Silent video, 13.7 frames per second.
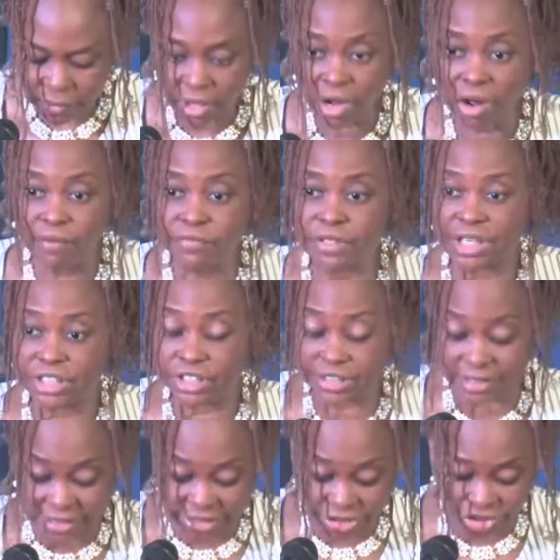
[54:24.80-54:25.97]
of the
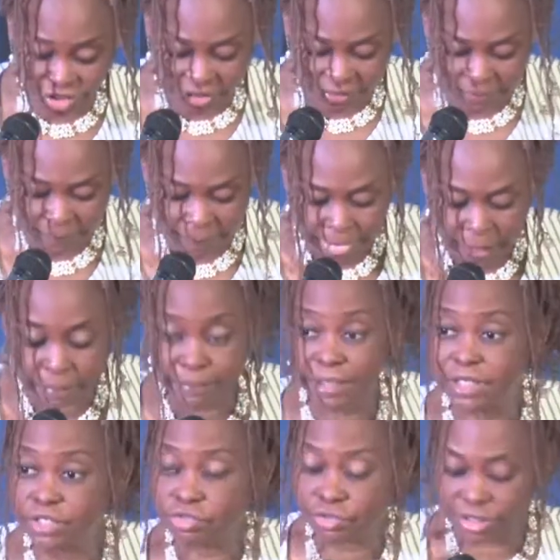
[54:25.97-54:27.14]
legislature,
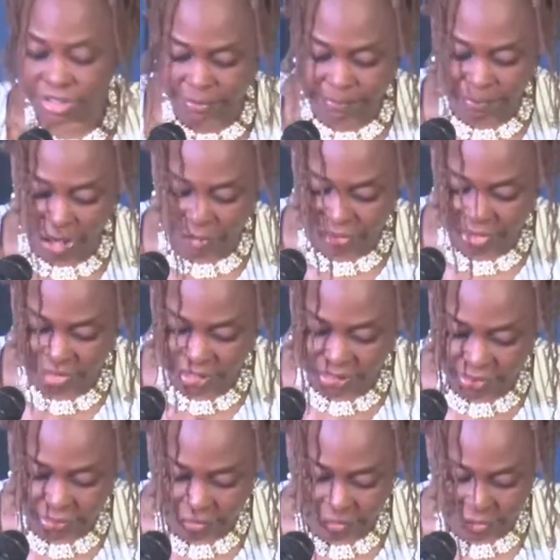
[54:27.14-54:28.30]
ministries and
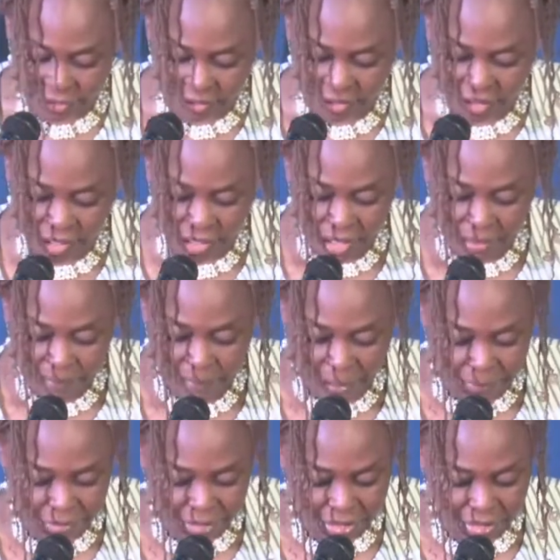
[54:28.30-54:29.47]
parastatals,
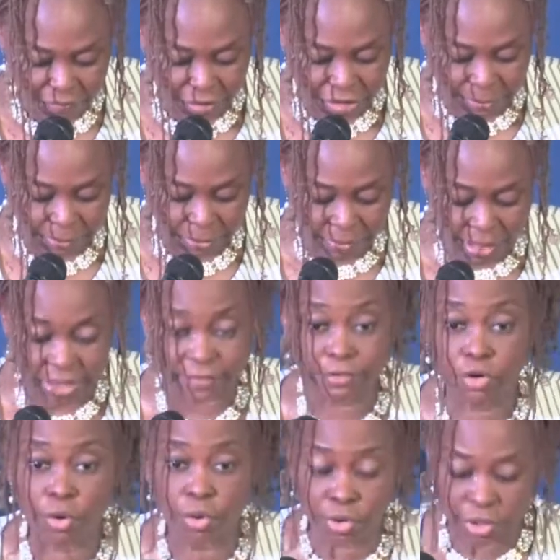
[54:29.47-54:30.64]
members of the diplomatic
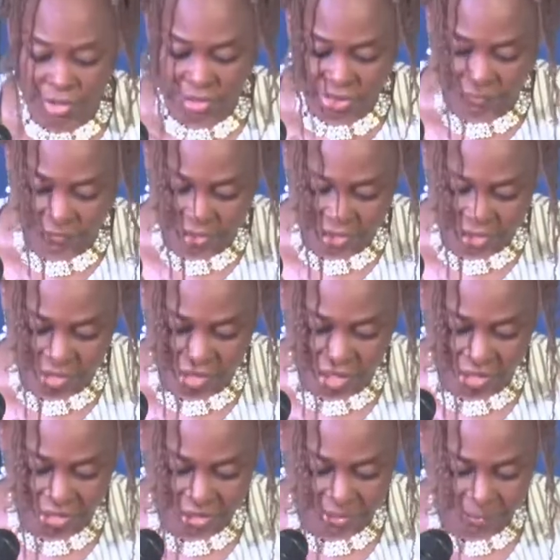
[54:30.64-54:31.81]
corps, civil
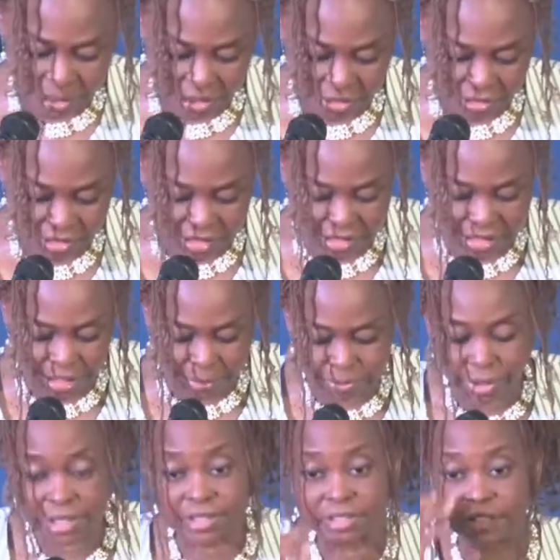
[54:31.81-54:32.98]
society partners here
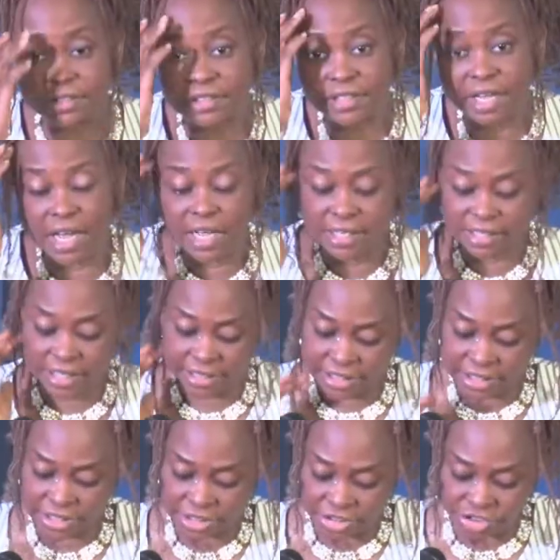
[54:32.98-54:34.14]
present,
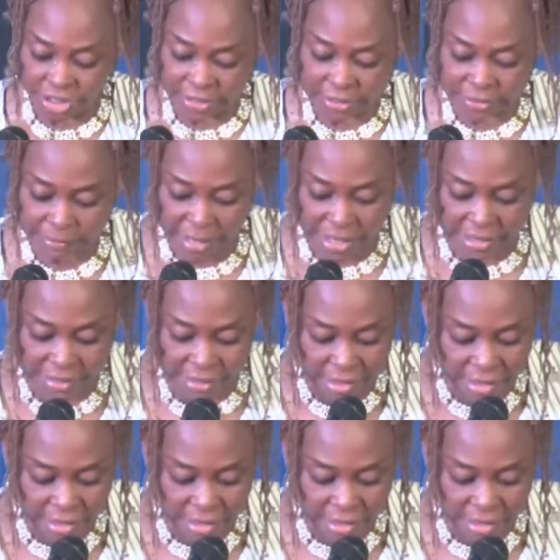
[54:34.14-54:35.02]
ladies and gentlemen,